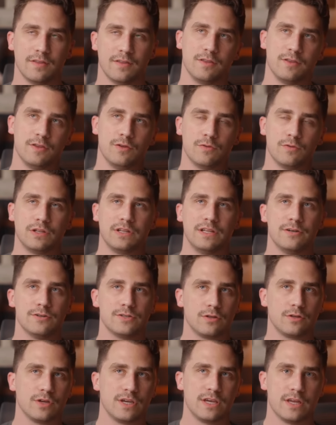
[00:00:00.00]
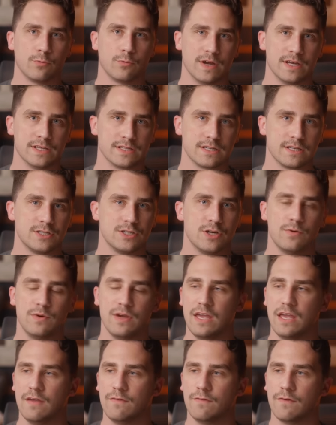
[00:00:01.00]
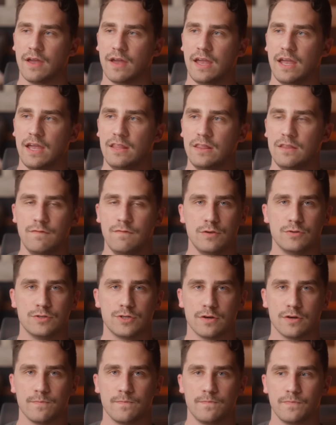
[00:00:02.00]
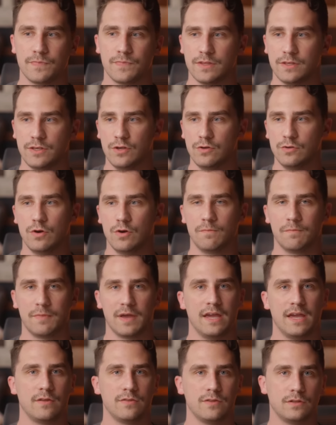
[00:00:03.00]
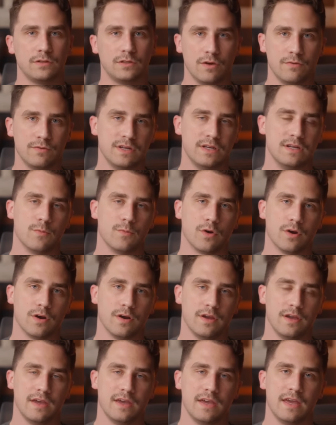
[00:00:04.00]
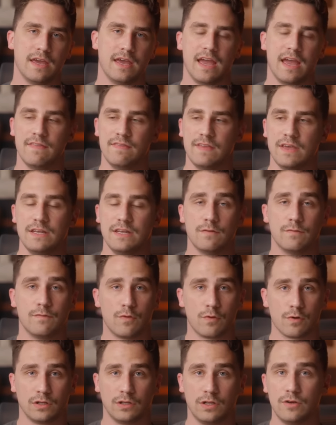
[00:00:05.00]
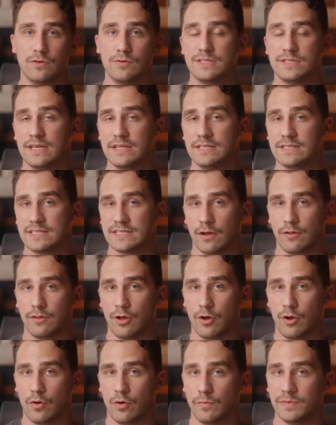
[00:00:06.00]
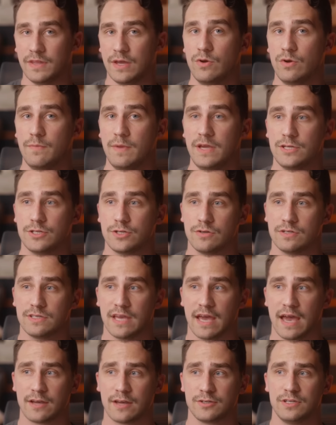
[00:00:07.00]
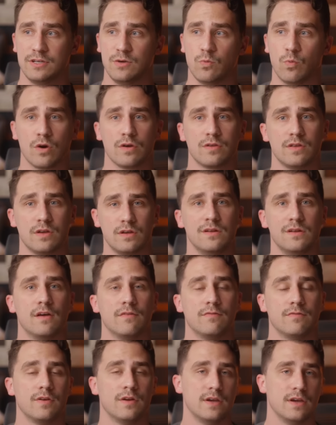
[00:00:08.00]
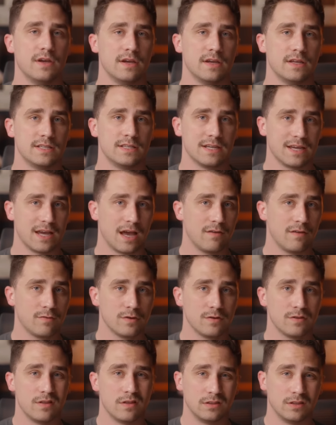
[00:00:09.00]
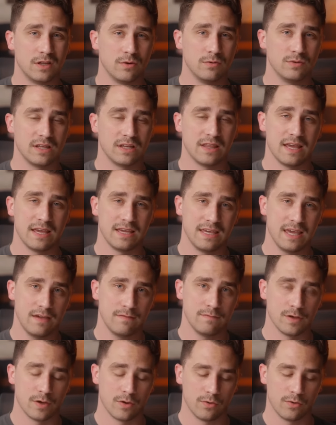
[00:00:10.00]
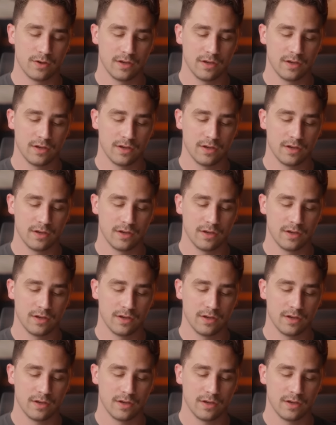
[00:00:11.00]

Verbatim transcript: you know, the lenders are looking at risk. So if in the future you don't pay on the loan anymore and they need to foreclose and sell the home, they want to make sure it's actually worth enough to cover the loan that they gave you.